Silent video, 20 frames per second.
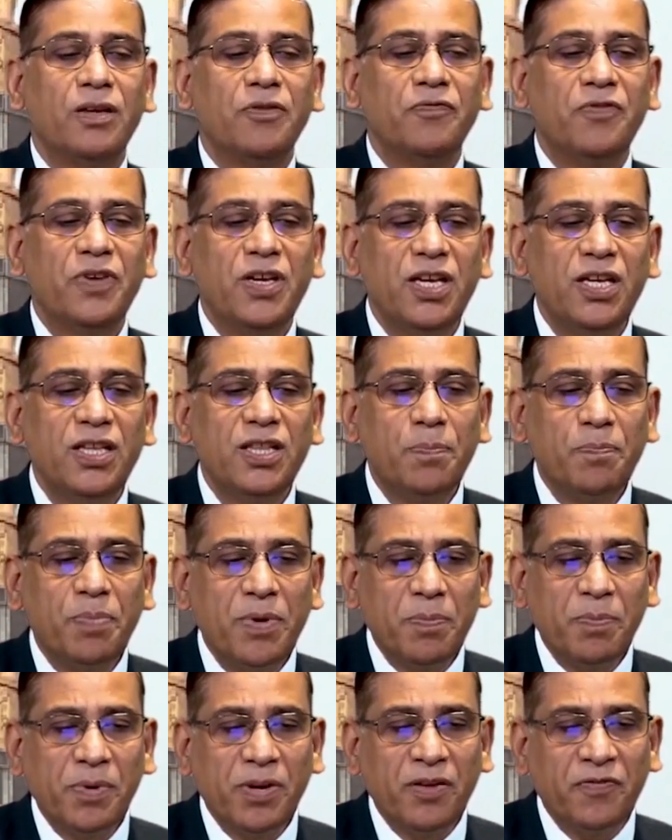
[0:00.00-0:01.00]
We, the
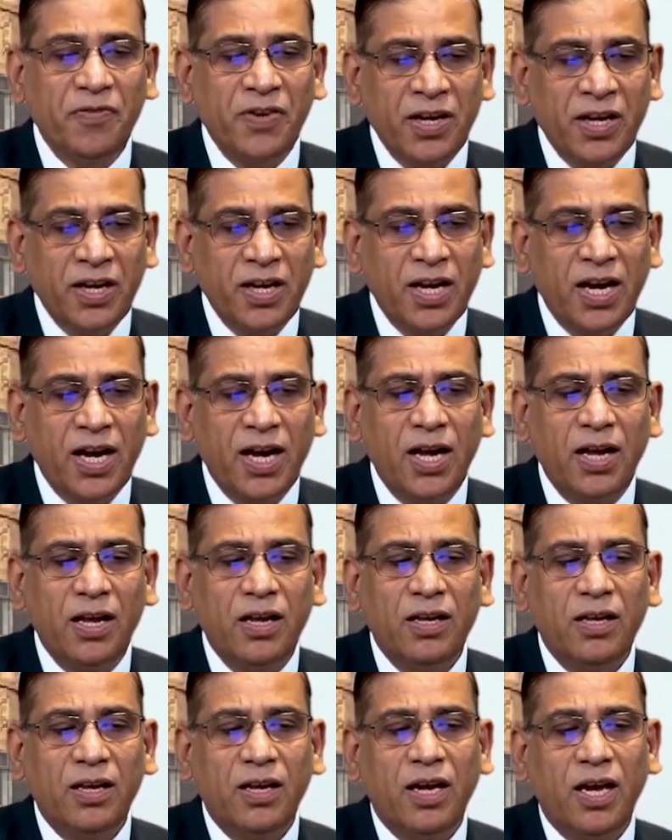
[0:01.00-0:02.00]
people of India,
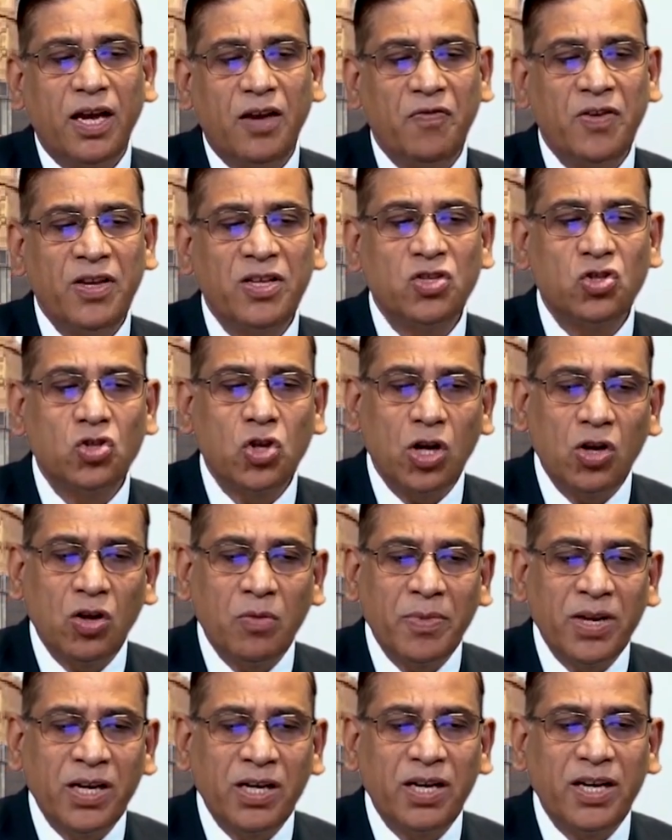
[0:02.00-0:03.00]
having
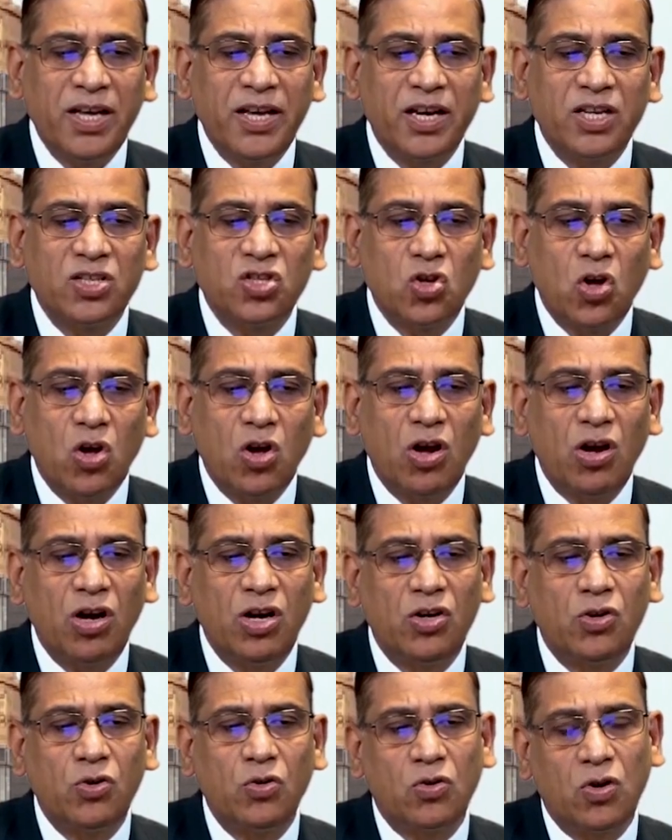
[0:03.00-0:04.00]
solemnly
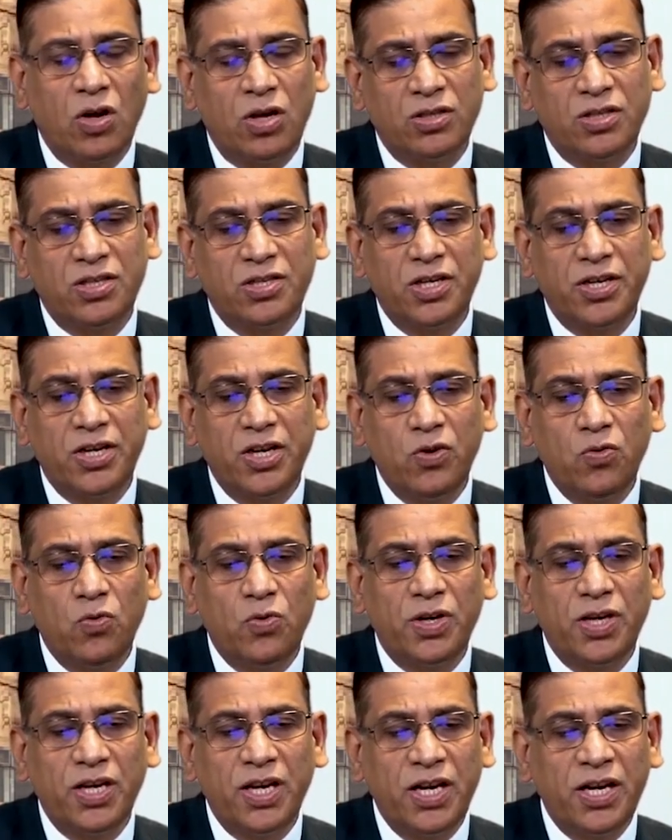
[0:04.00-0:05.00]
resolved to
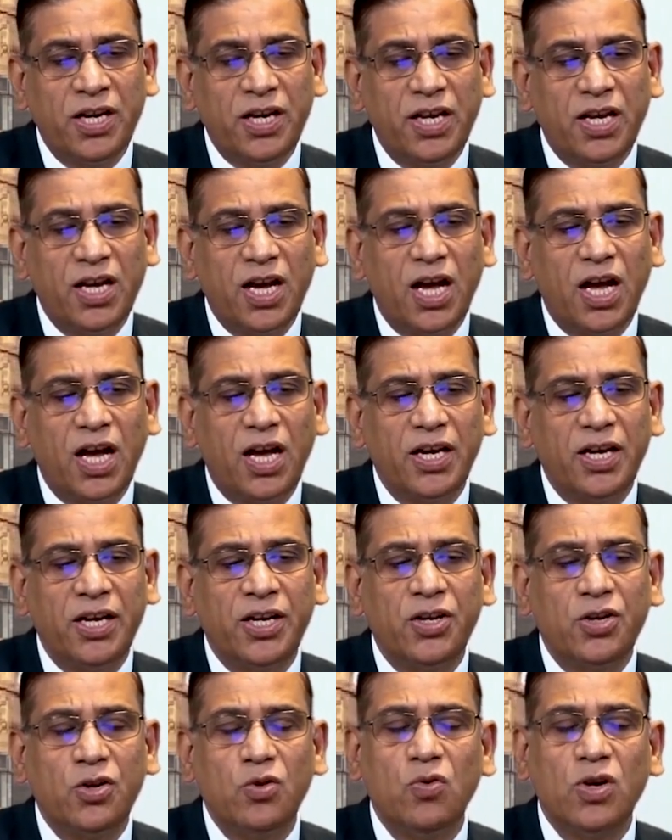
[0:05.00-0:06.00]
constitute India
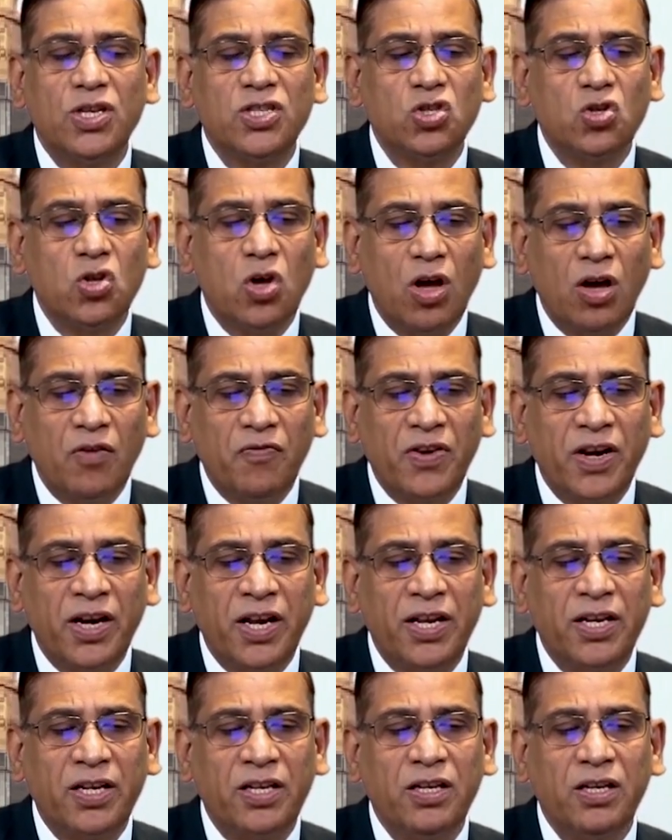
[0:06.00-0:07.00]
into a
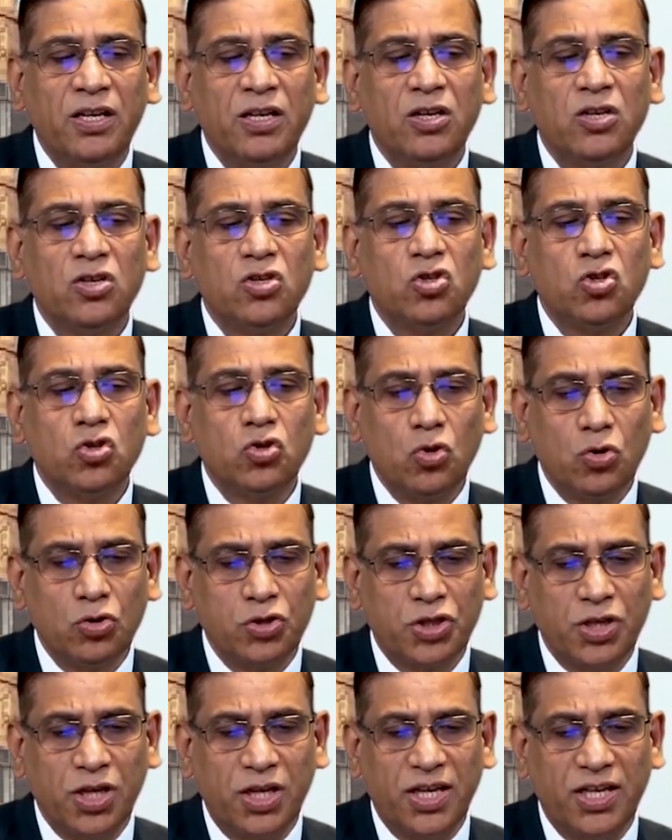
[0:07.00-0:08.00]
sovereign,
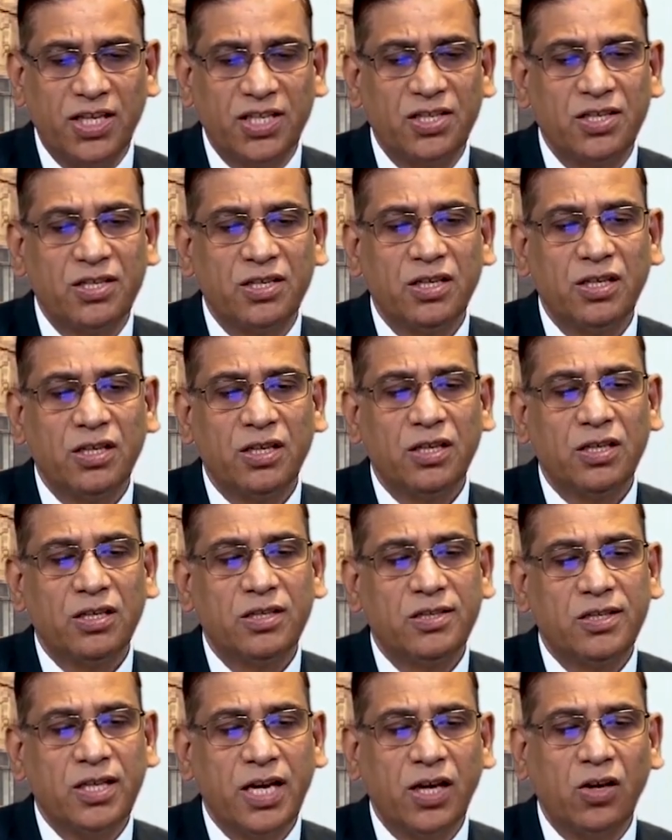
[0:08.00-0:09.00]
socialist,
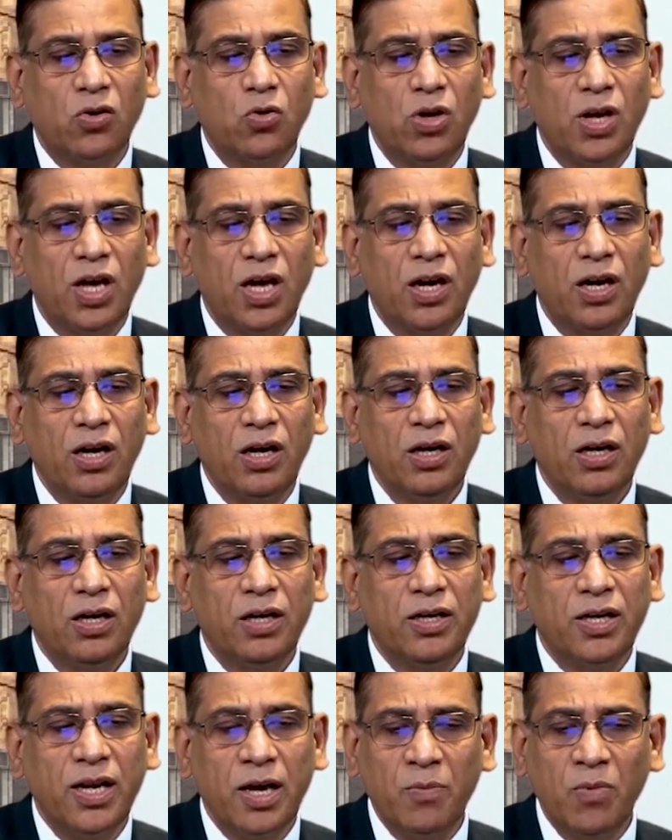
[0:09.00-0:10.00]
secular,
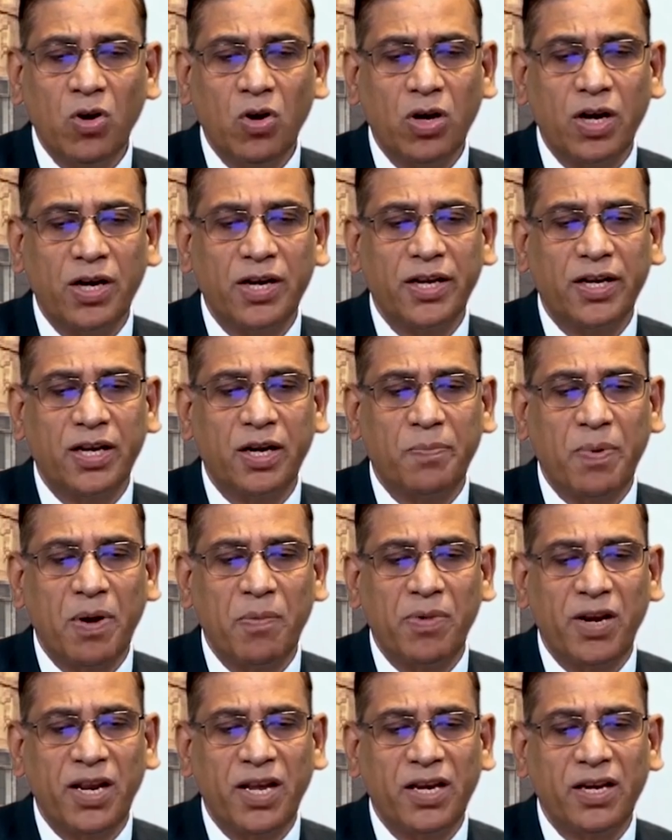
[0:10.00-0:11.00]
democratic
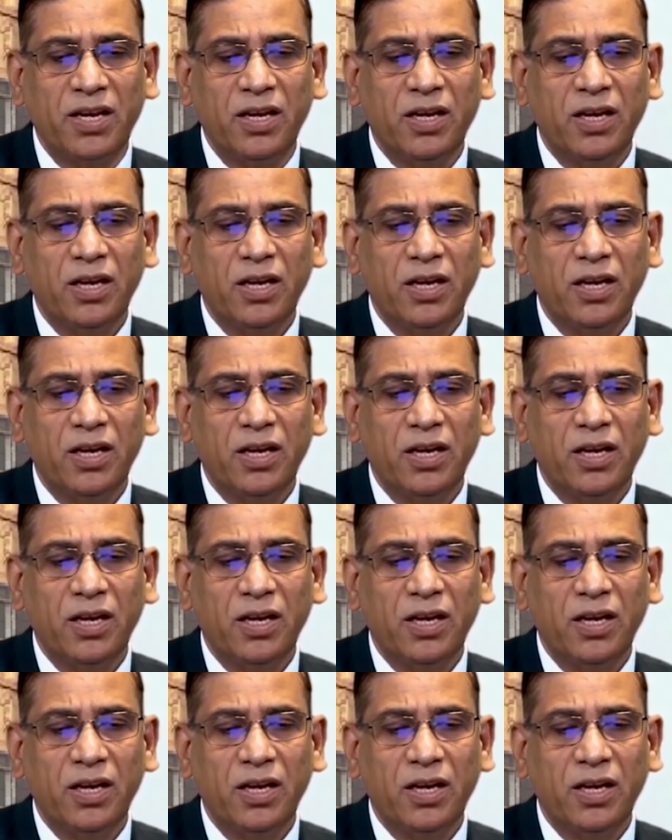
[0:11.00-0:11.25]
republic,